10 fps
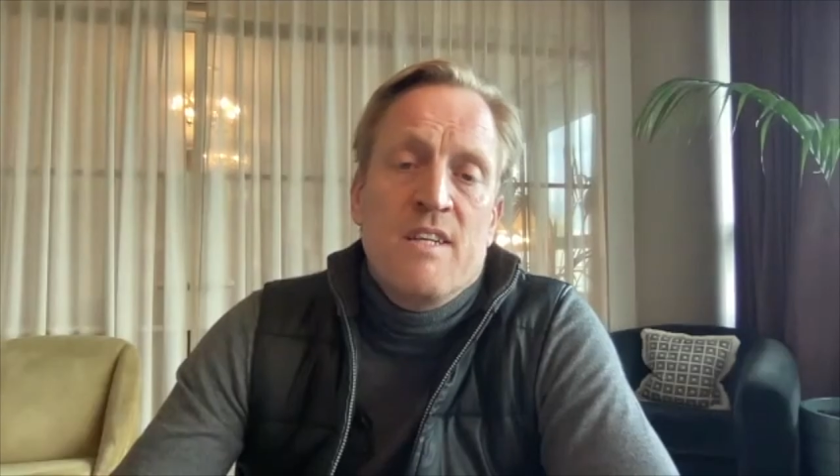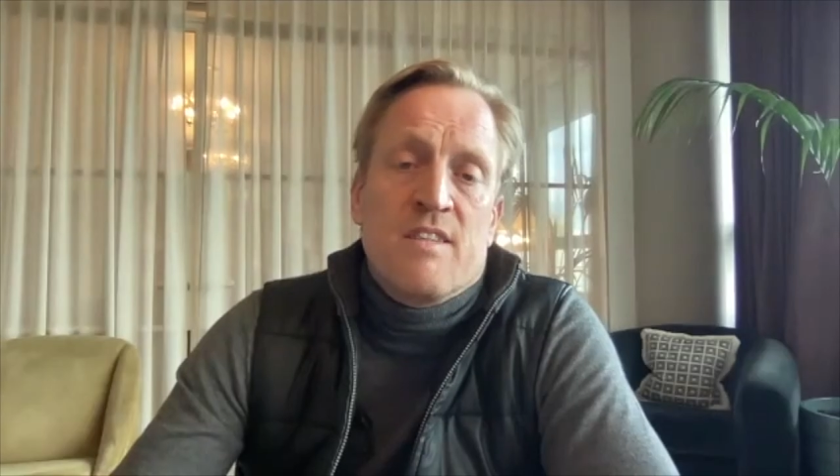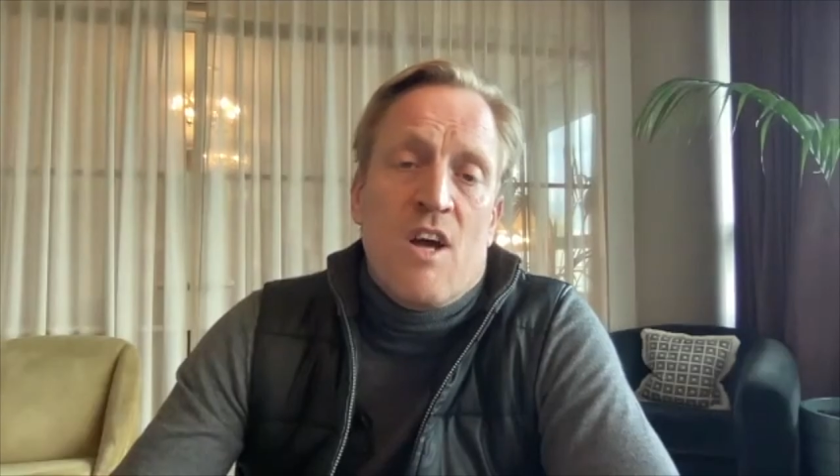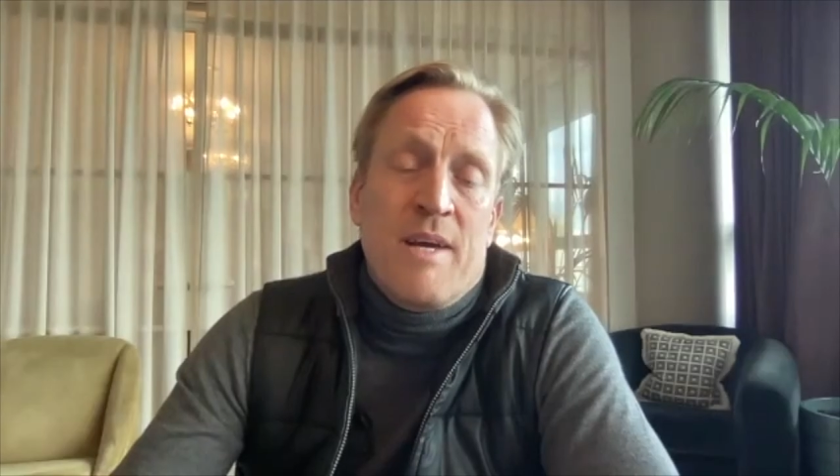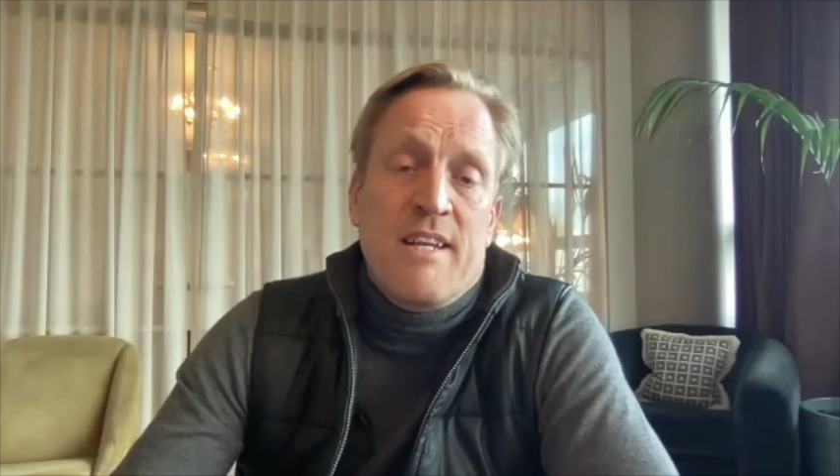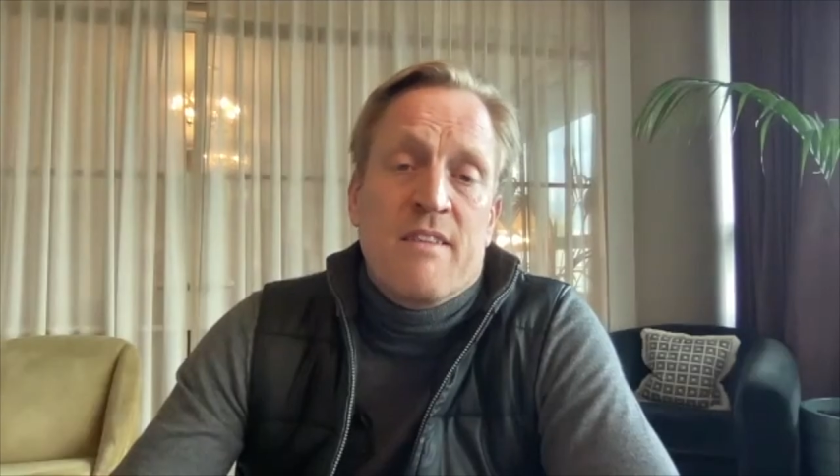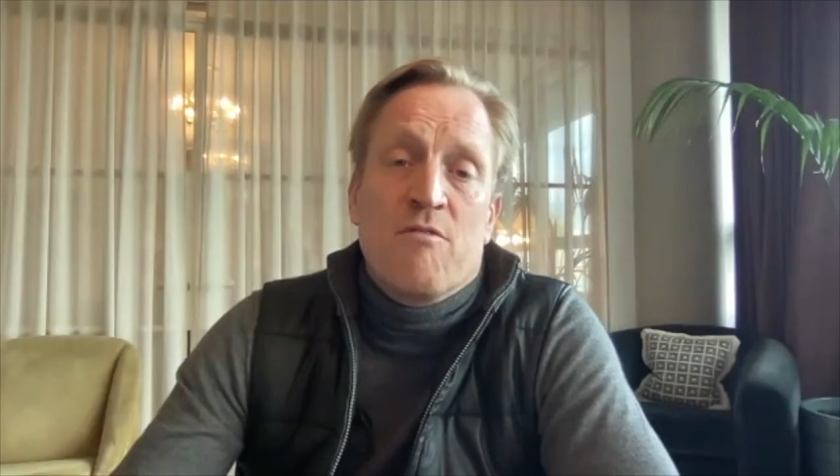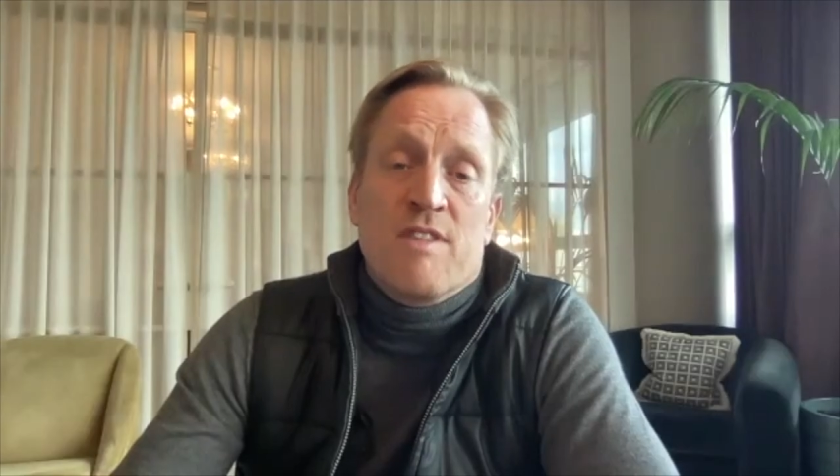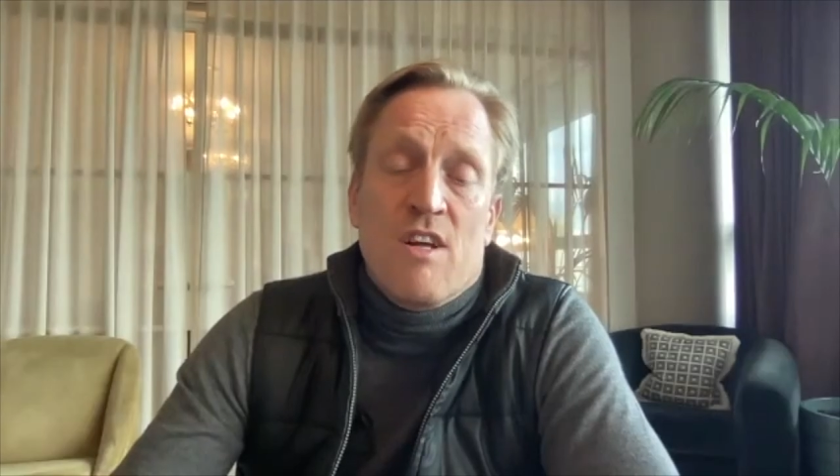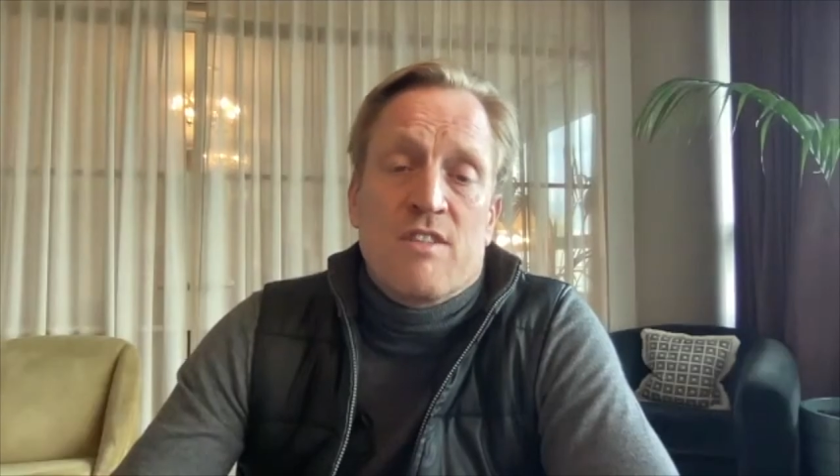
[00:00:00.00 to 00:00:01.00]
So, I mean, the
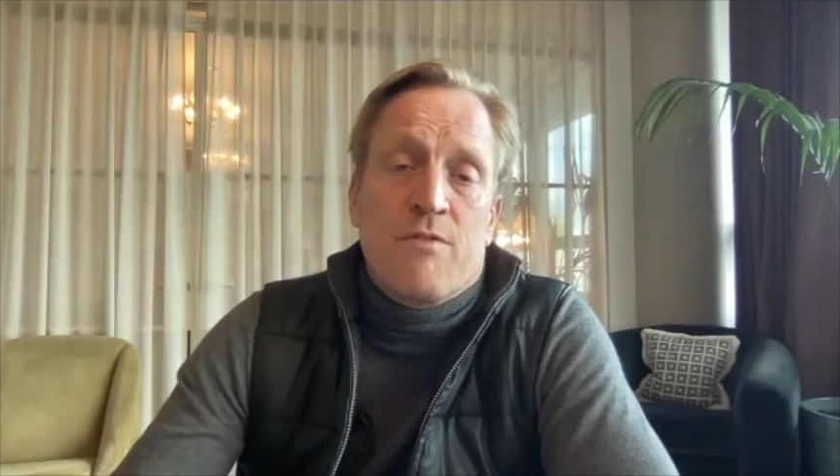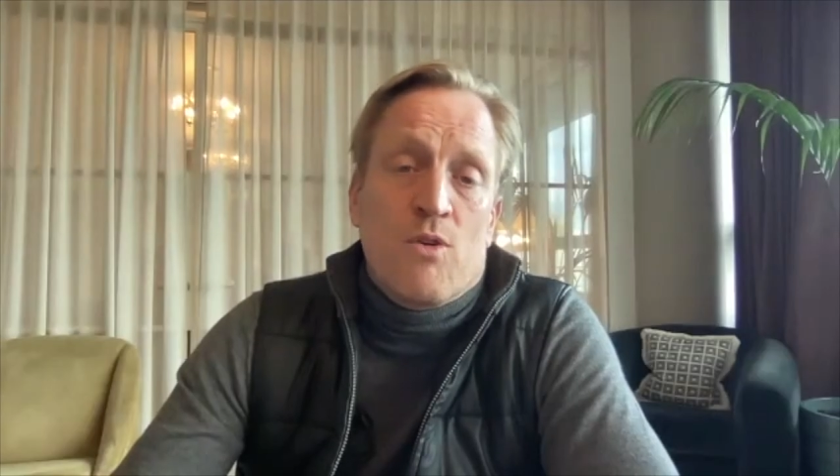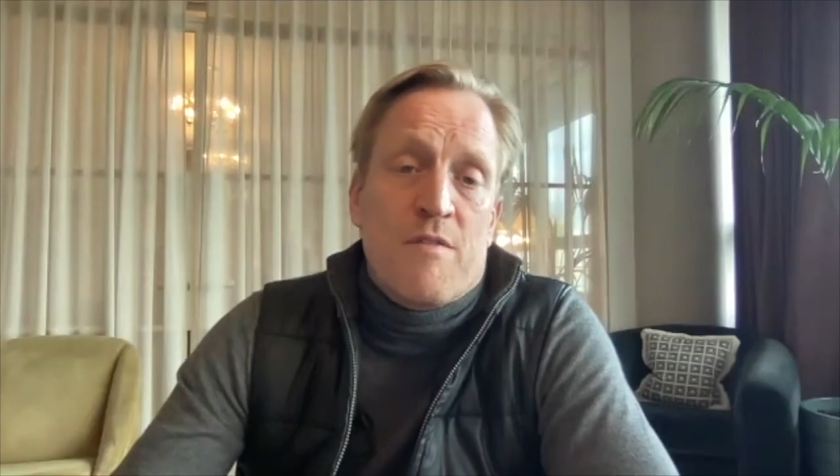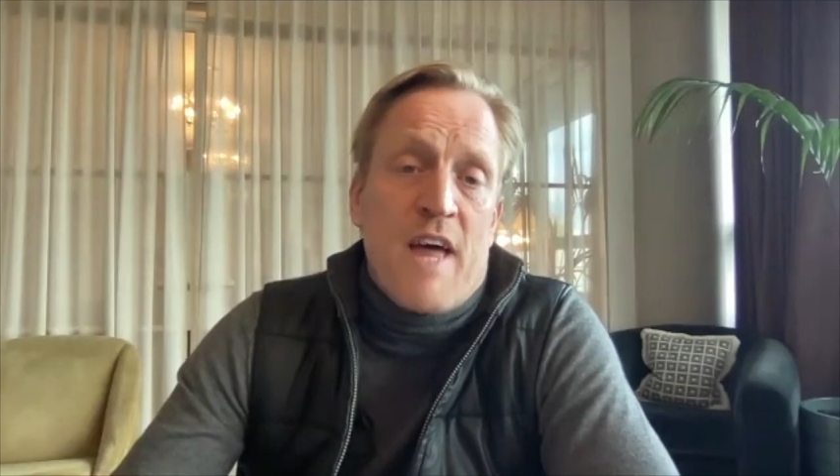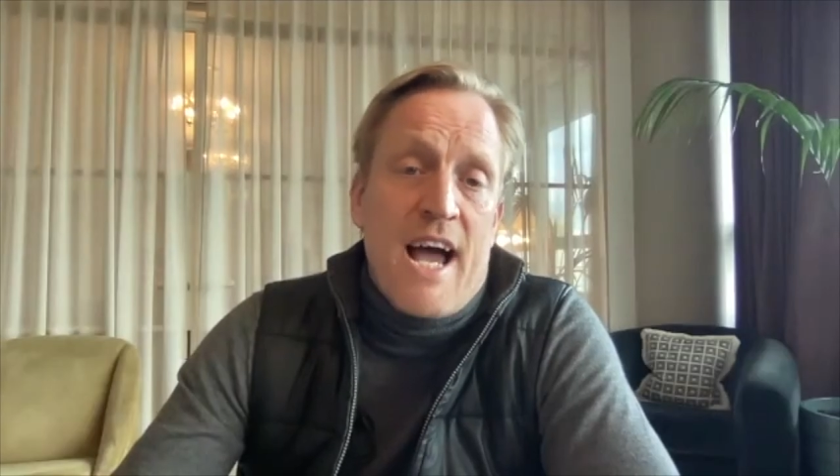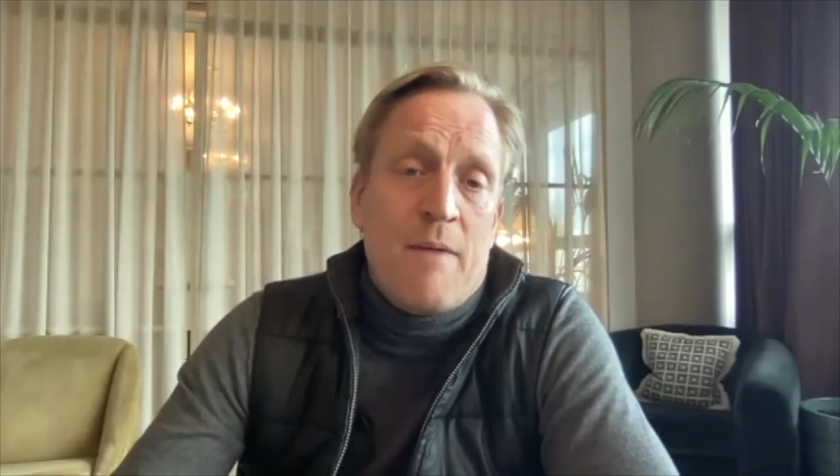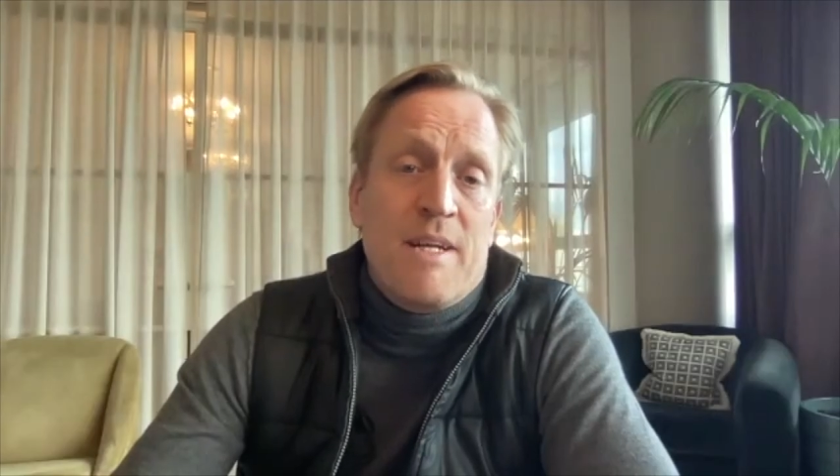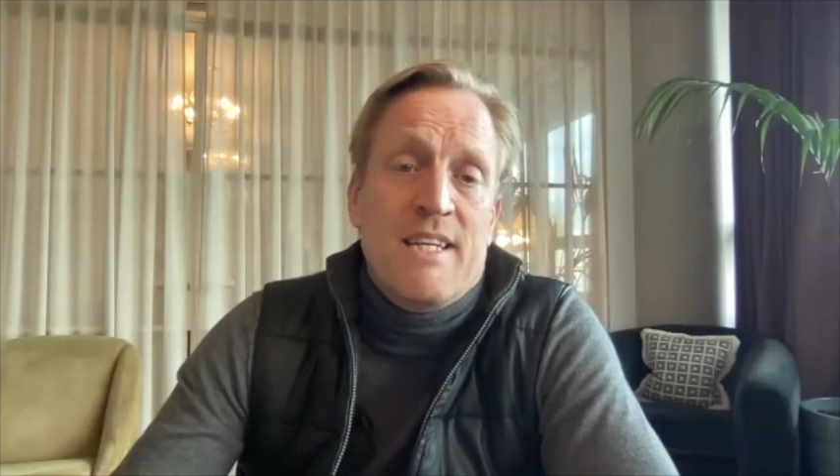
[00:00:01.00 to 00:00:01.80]
result of all of that, I mean,